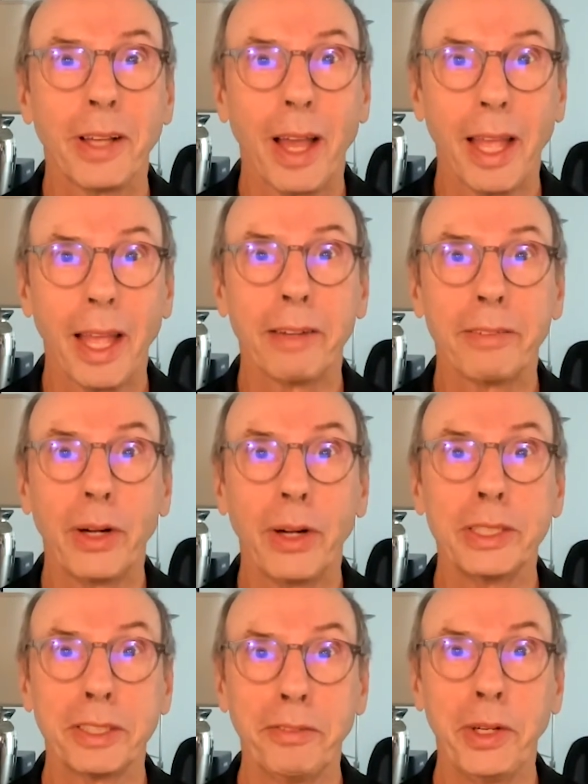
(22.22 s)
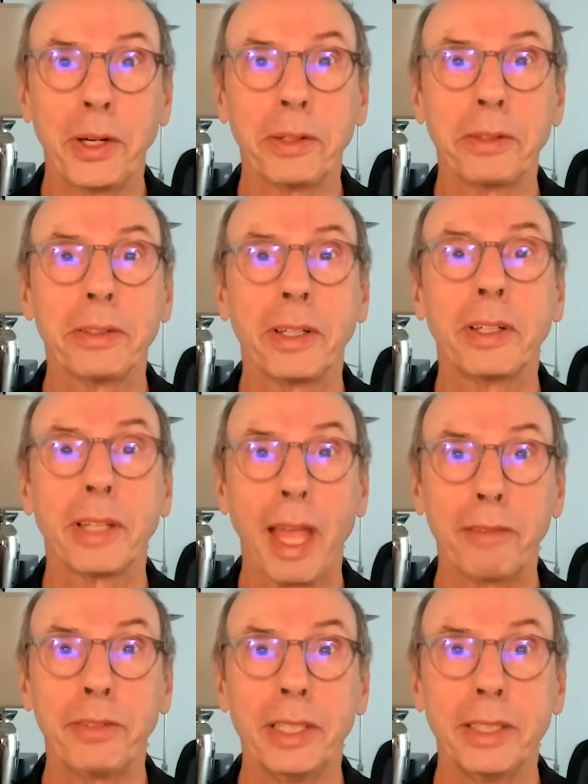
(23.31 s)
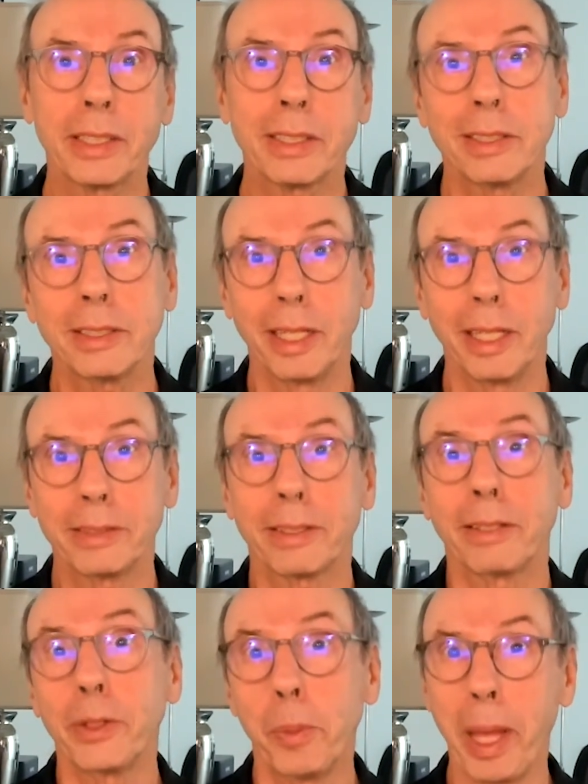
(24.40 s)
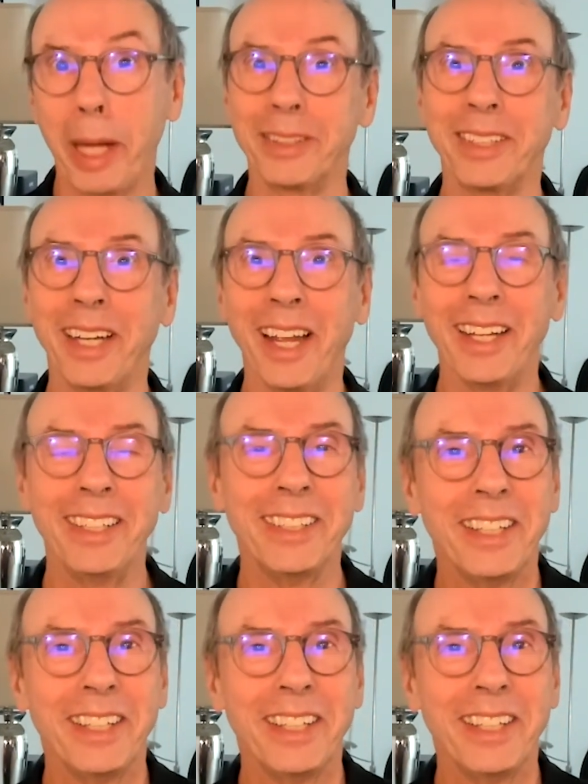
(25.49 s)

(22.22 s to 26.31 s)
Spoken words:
I had a very severe caffeine addiction and it's a little better today.